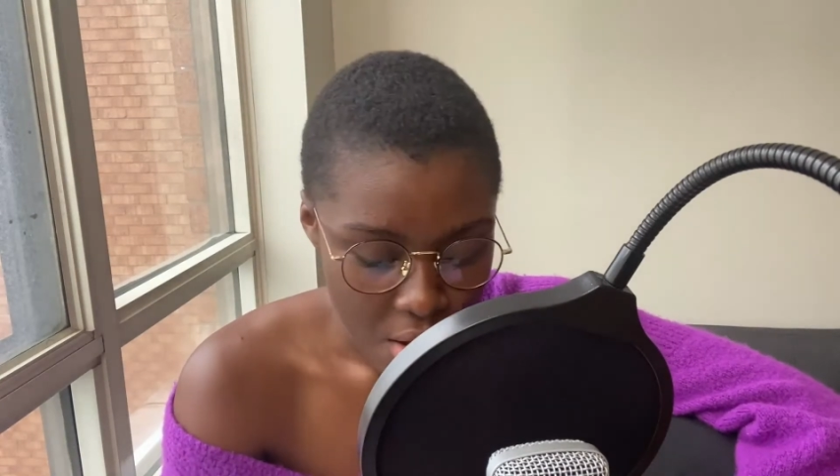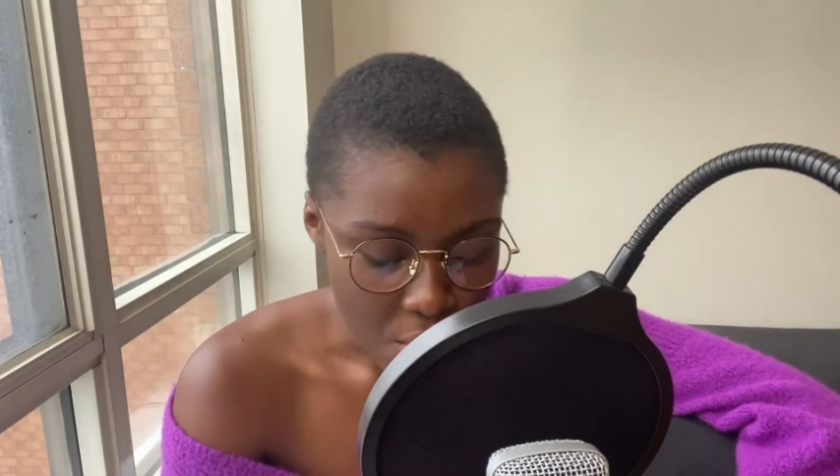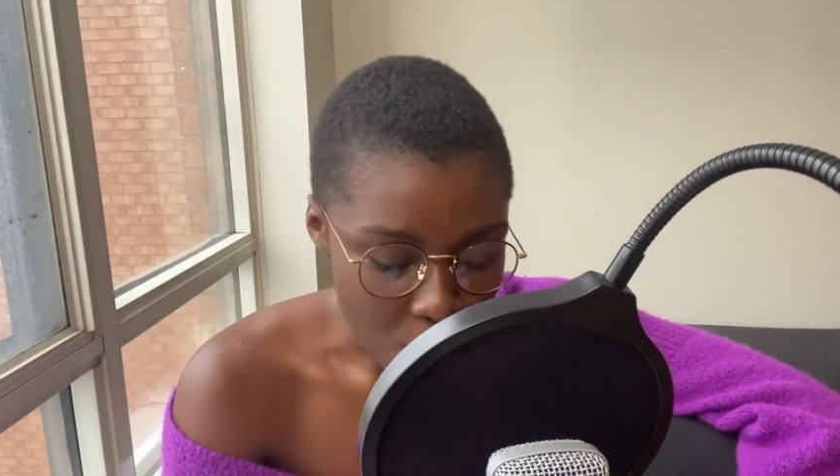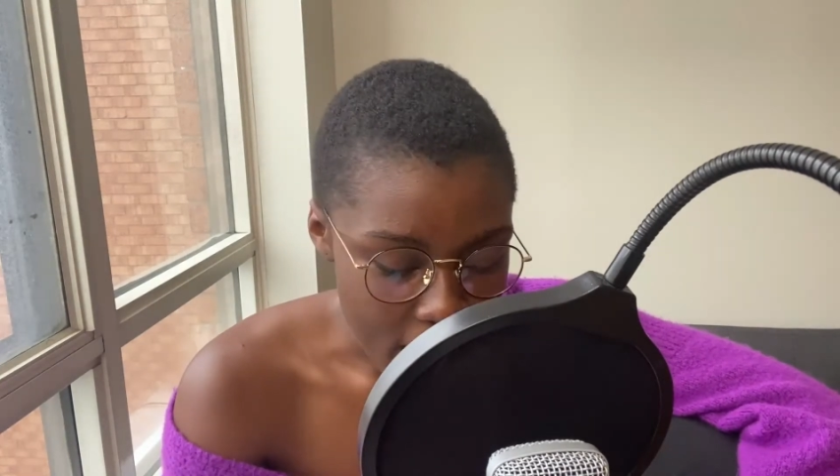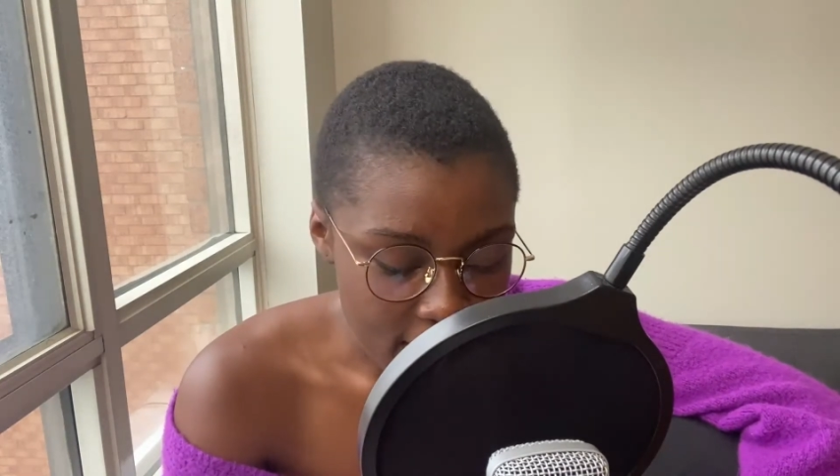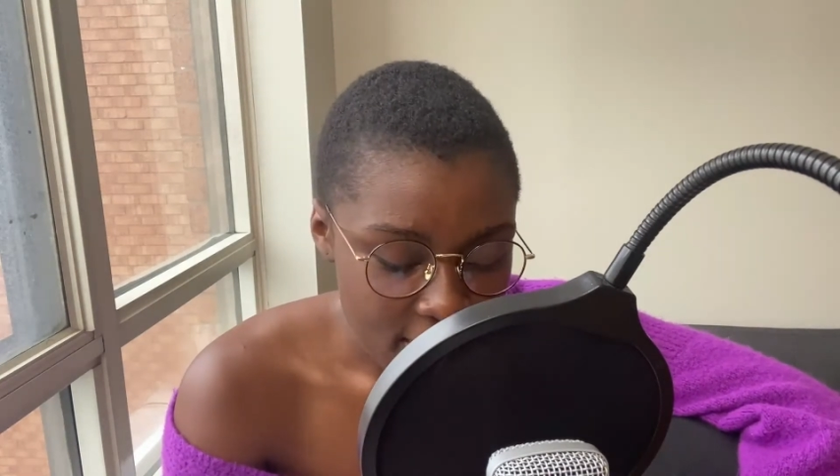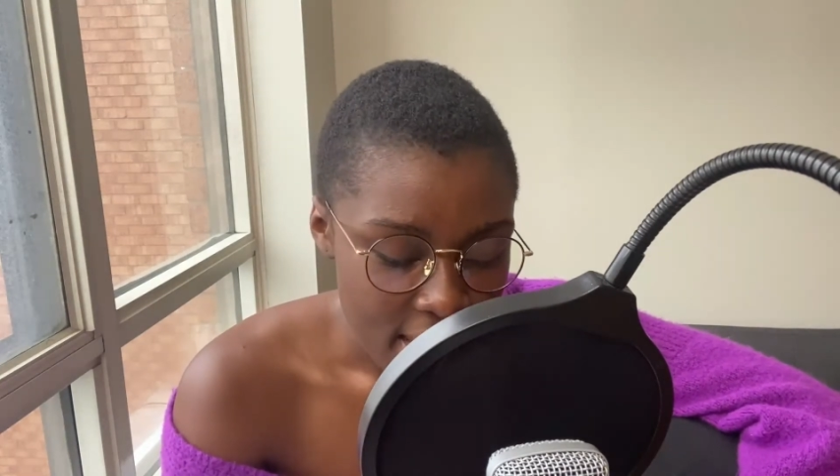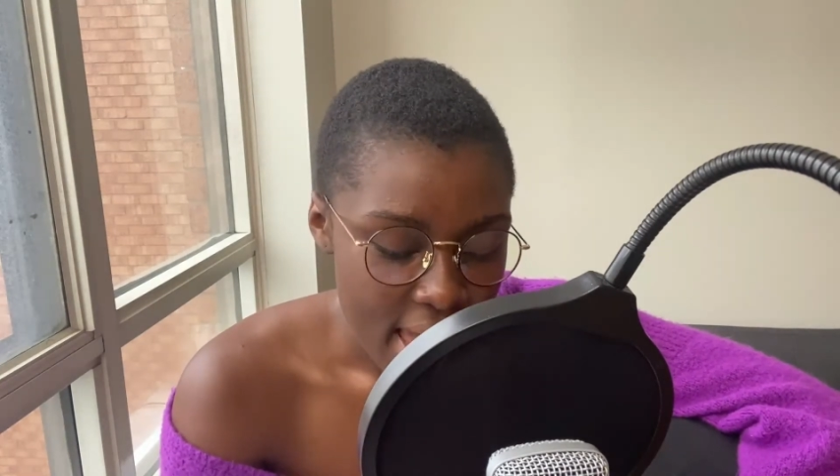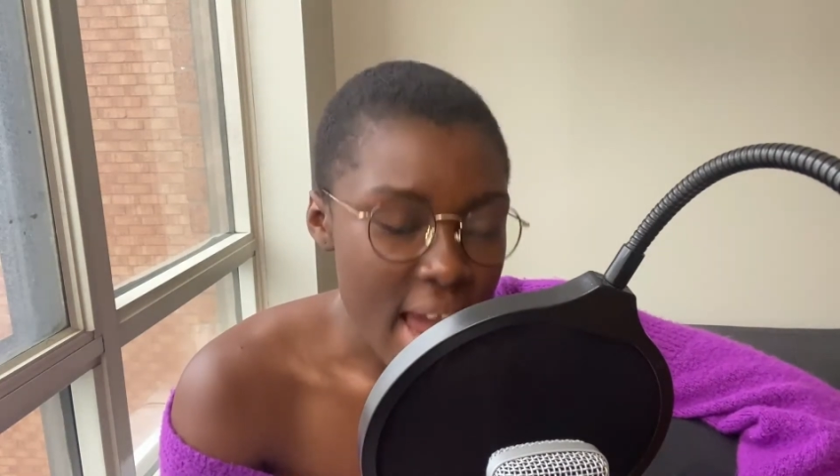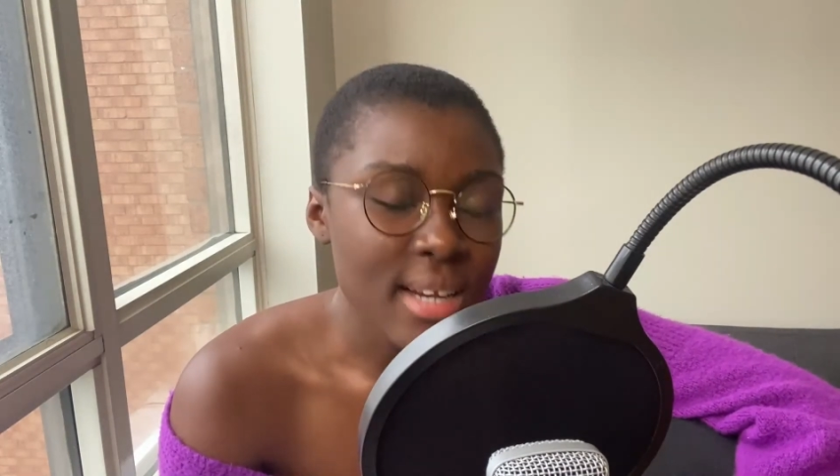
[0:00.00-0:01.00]
right?
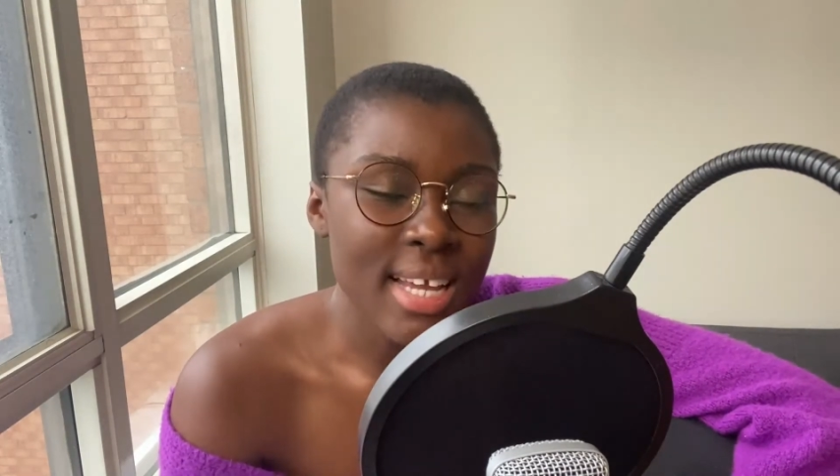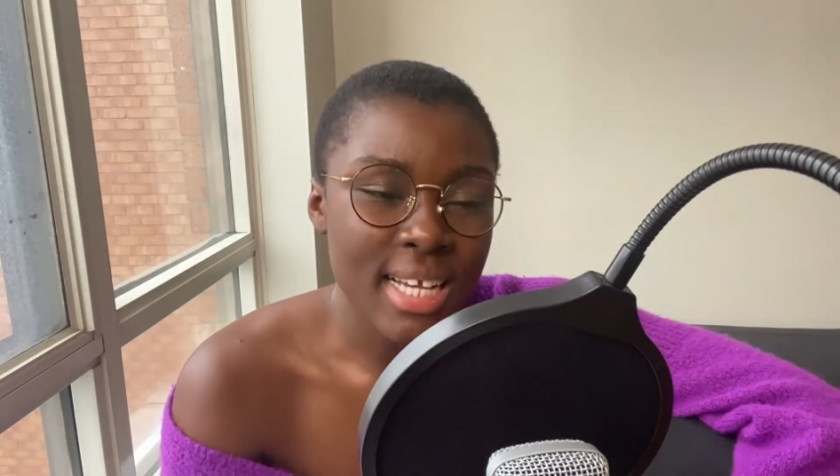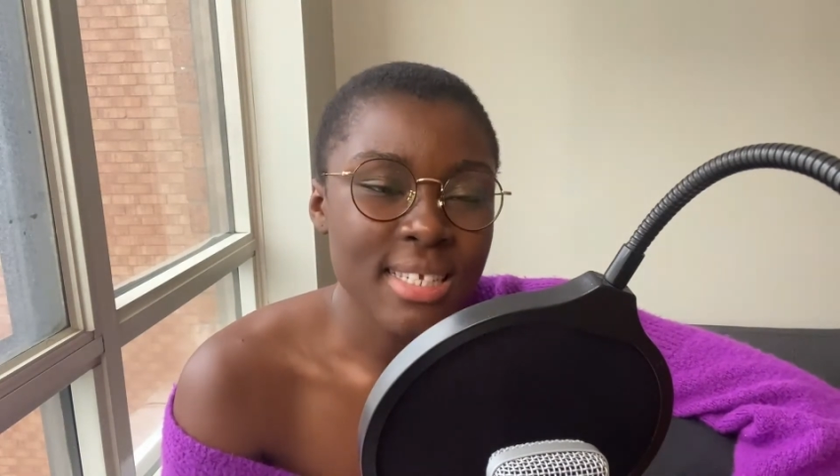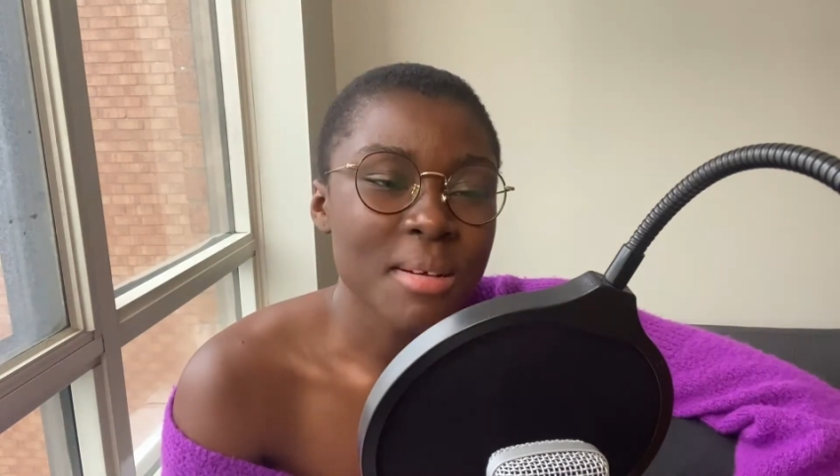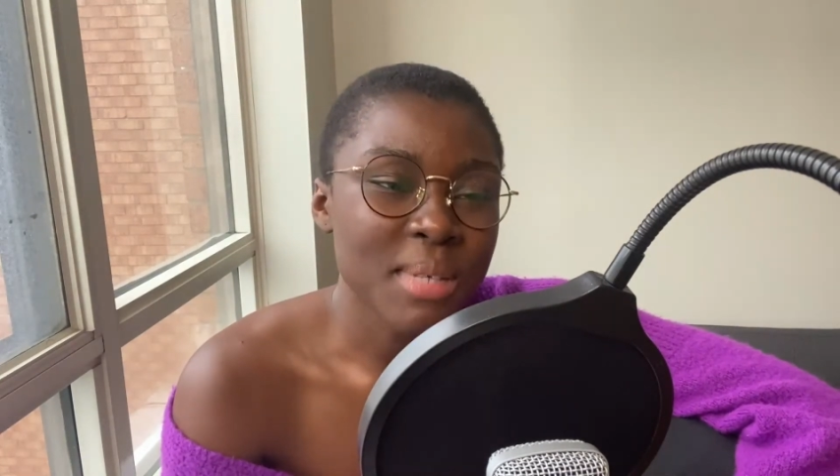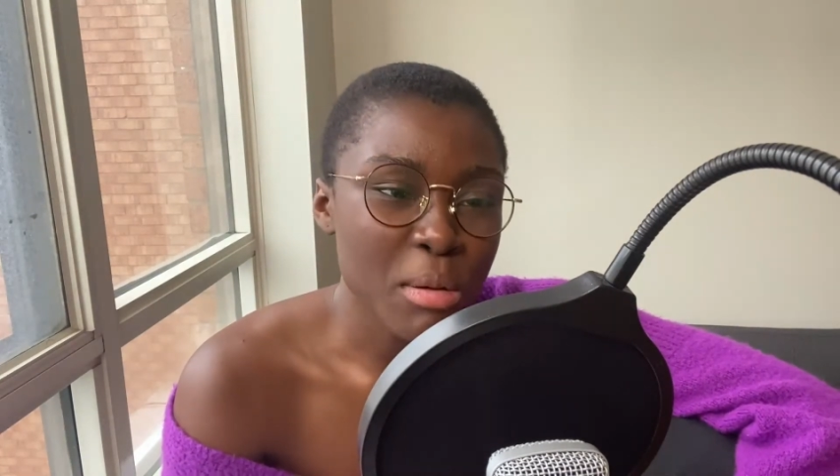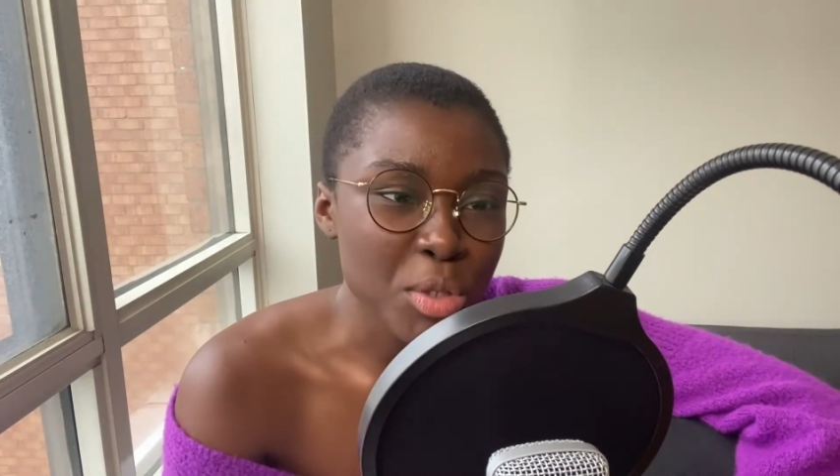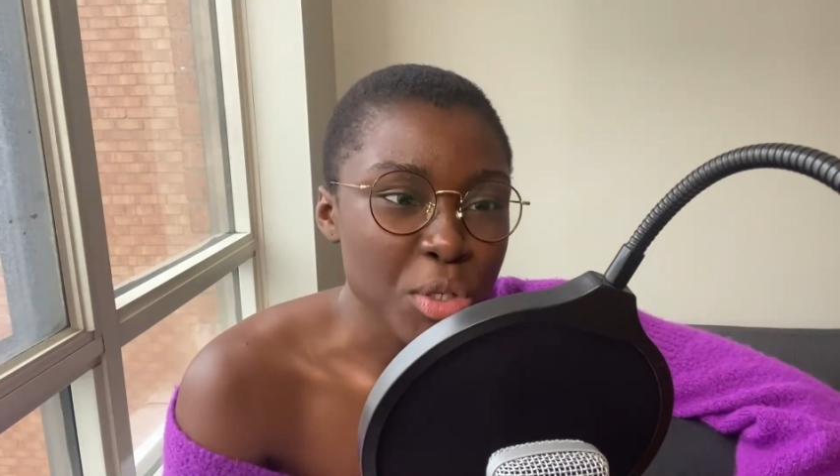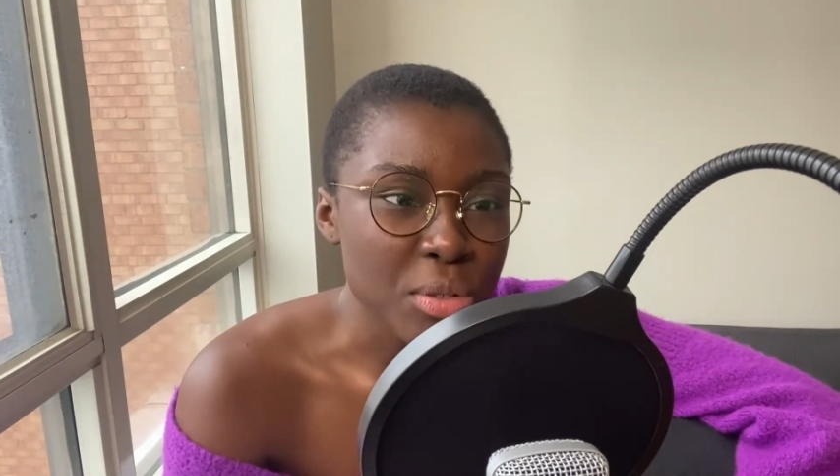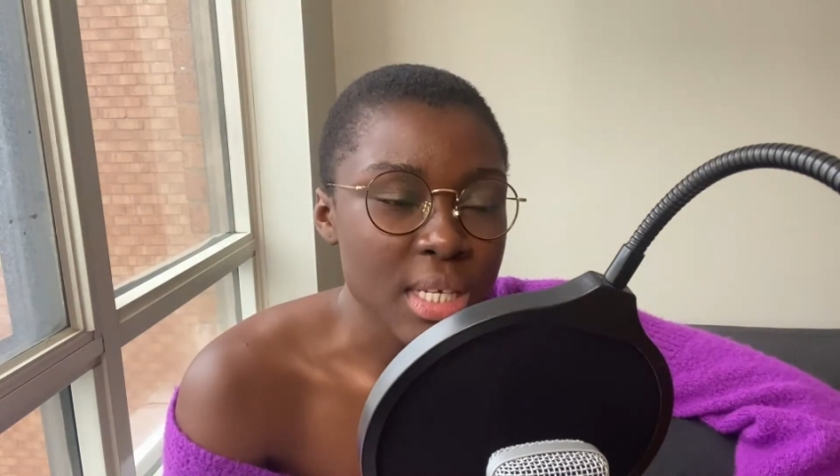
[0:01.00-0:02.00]
And yes, sometimes
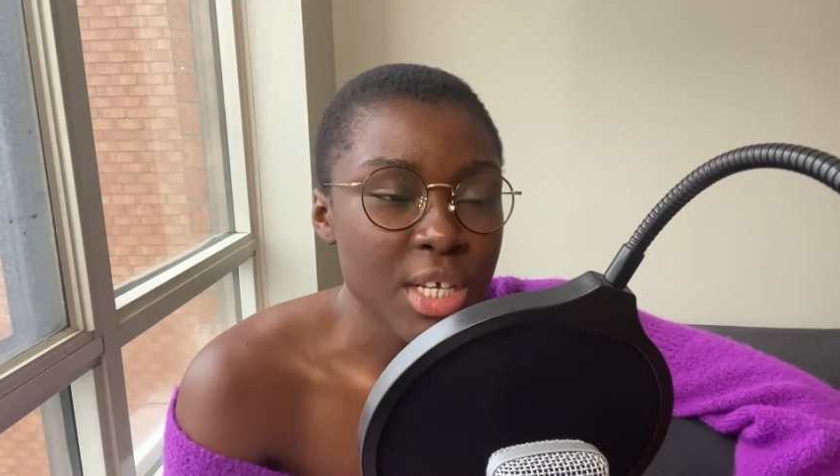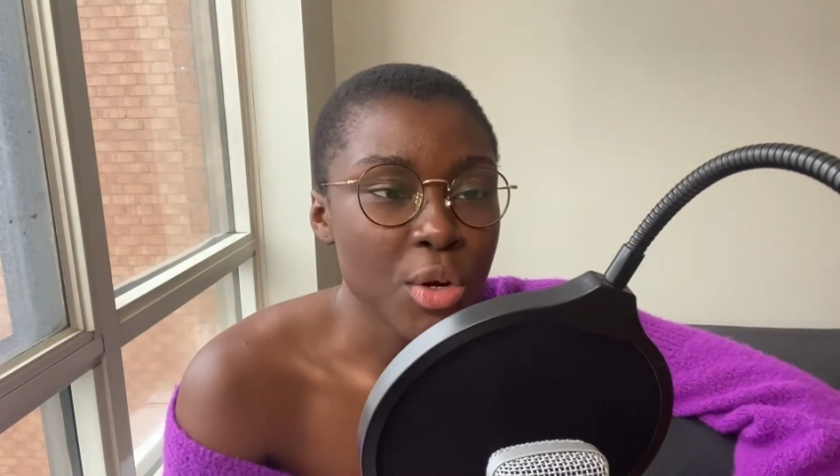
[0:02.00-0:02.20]
we do see